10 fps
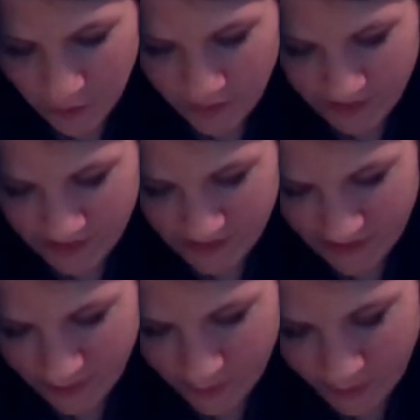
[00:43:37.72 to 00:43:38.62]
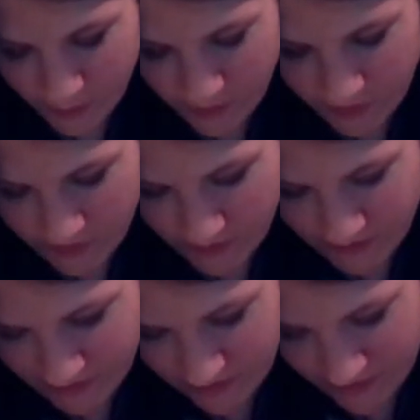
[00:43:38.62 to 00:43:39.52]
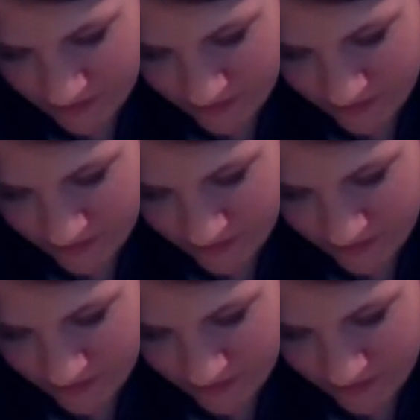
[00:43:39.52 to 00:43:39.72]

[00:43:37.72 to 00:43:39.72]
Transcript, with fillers: Oh, is this another bird one? No, it's not.